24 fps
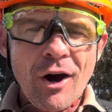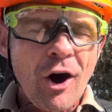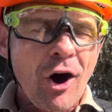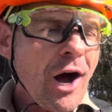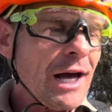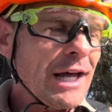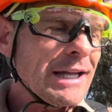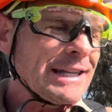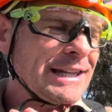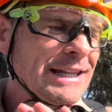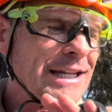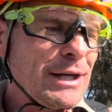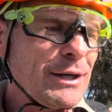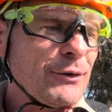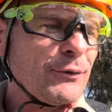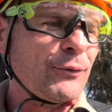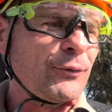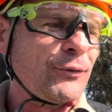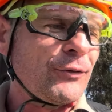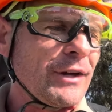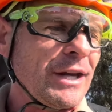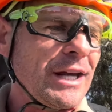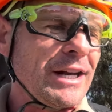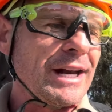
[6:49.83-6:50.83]
I
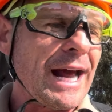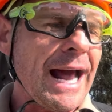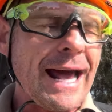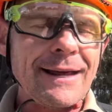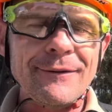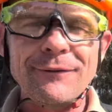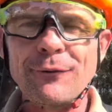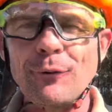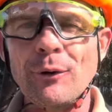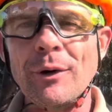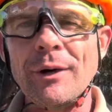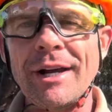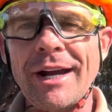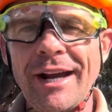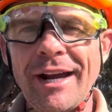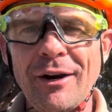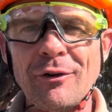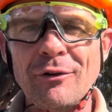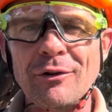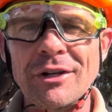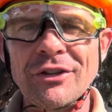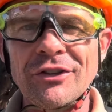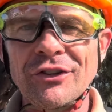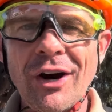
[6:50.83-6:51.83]
live in affluent
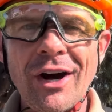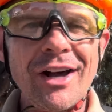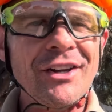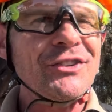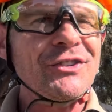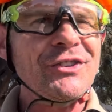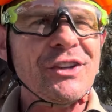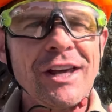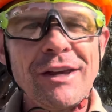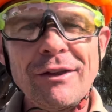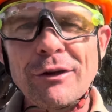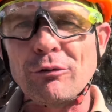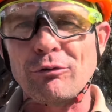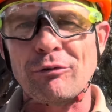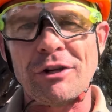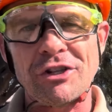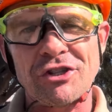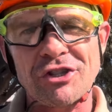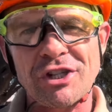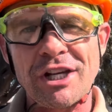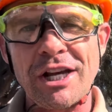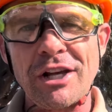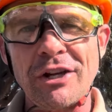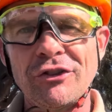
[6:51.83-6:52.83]
areas. I see the
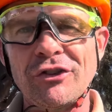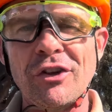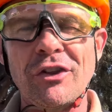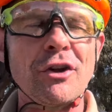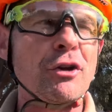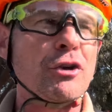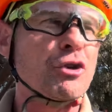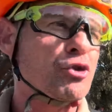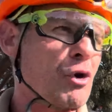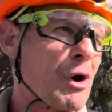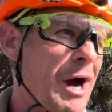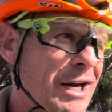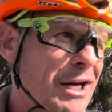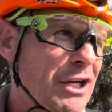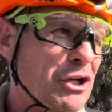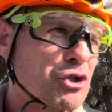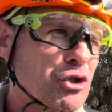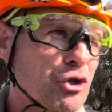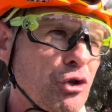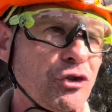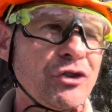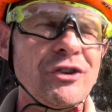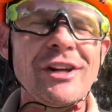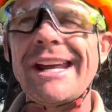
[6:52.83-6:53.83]
rich kids and the drug
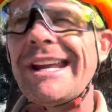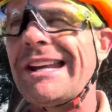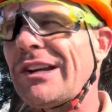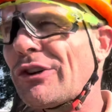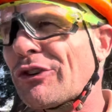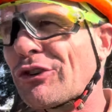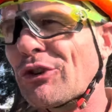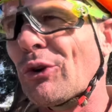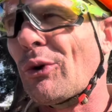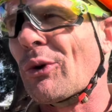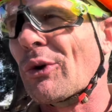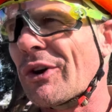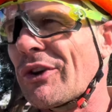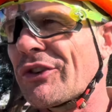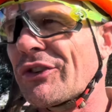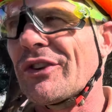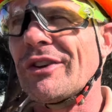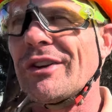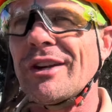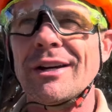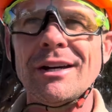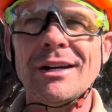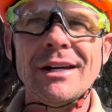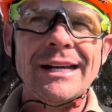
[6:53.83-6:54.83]
issues and the eating disorders
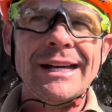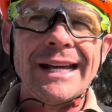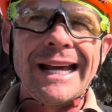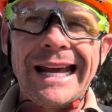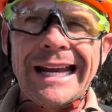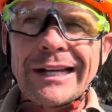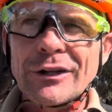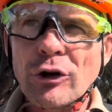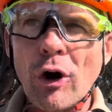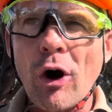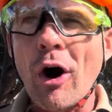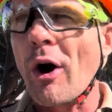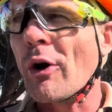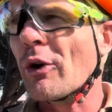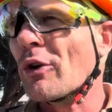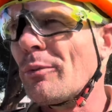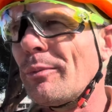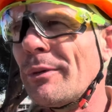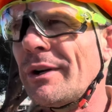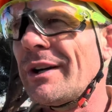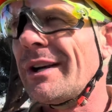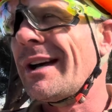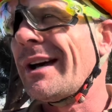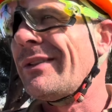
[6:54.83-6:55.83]
and the
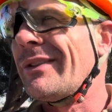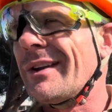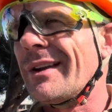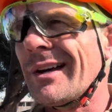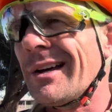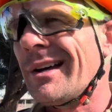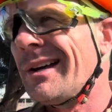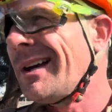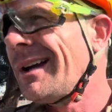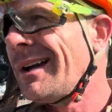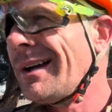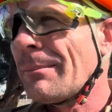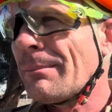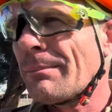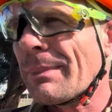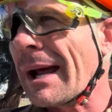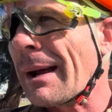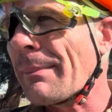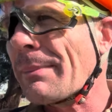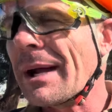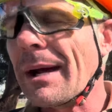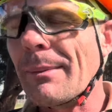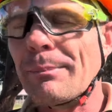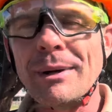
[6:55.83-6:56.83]
entitlement and the
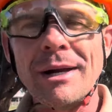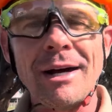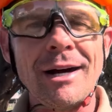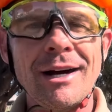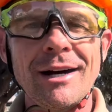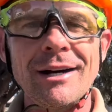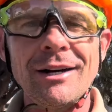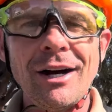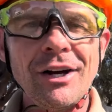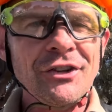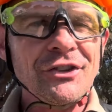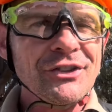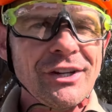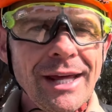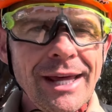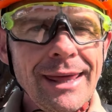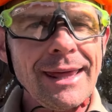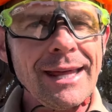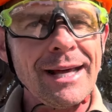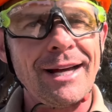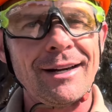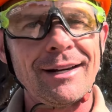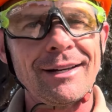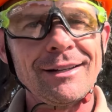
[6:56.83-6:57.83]
blah, blah, blah. I see
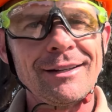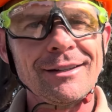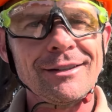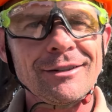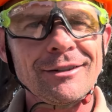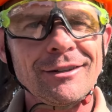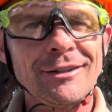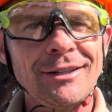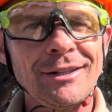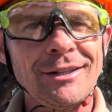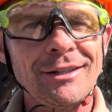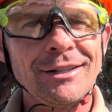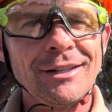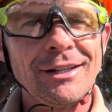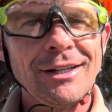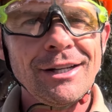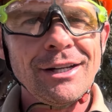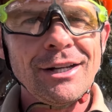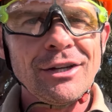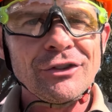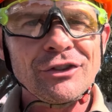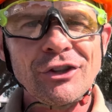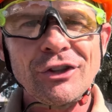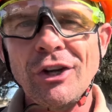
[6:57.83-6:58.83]
that, all right?
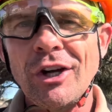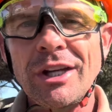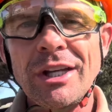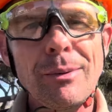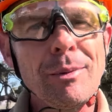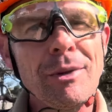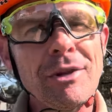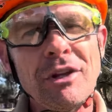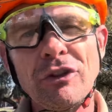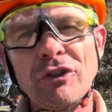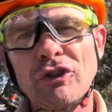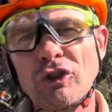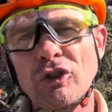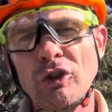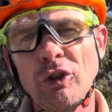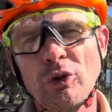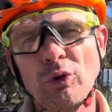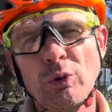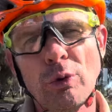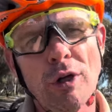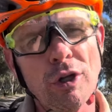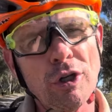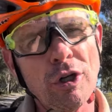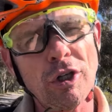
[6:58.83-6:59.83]
So don't give me the
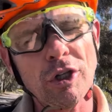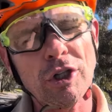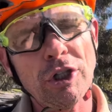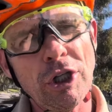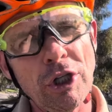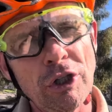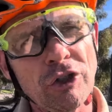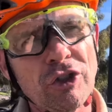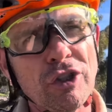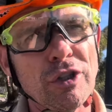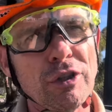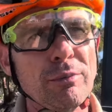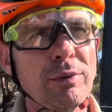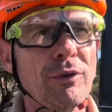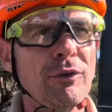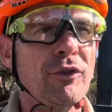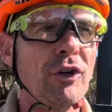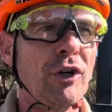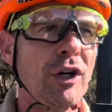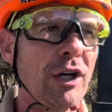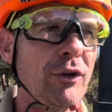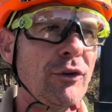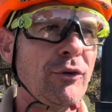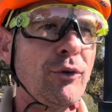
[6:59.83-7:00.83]
excuse, well, I've got kids to
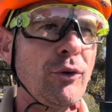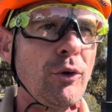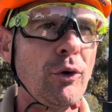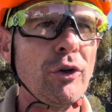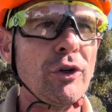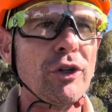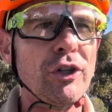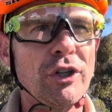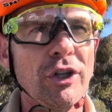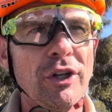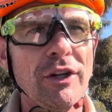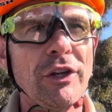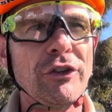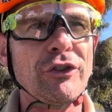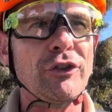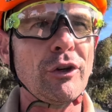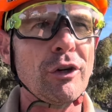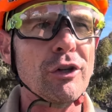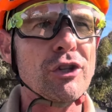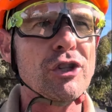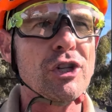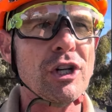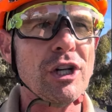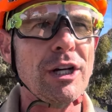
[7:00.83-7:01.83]
provide for, you know, and that's
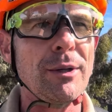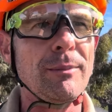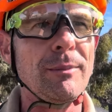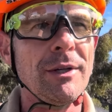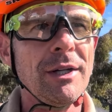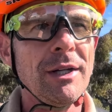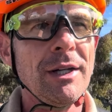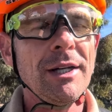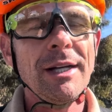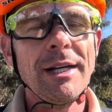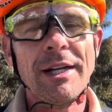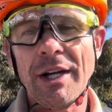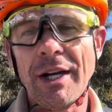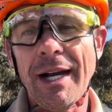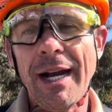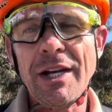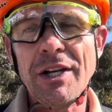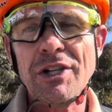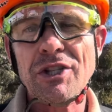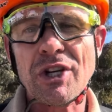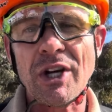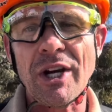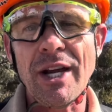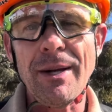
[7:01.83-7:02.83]
not cheap. It
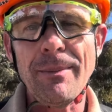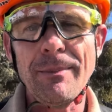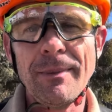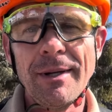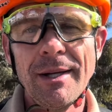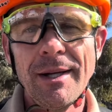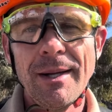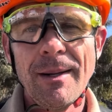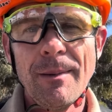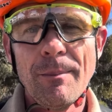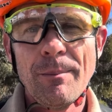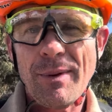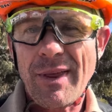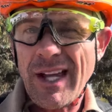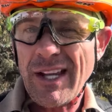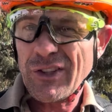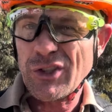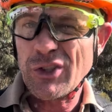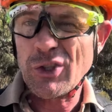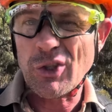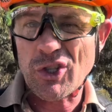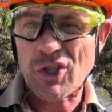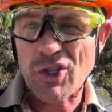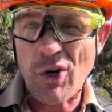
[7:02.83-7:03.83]
ain't cheap, but
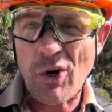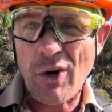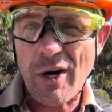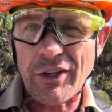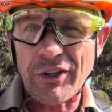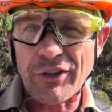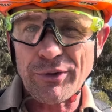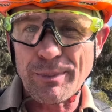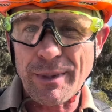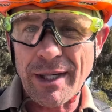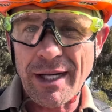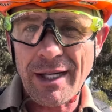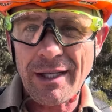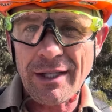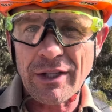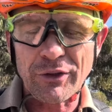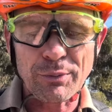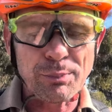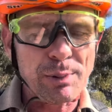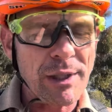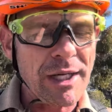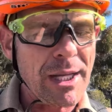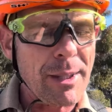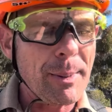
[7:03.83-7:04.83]
that's your choice, man. There's
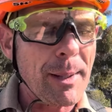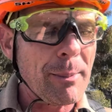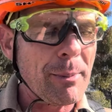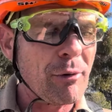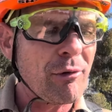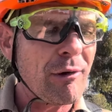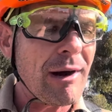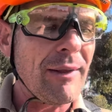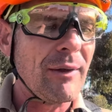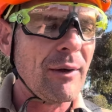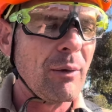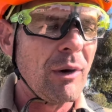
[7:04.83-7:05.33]
plenty of people around the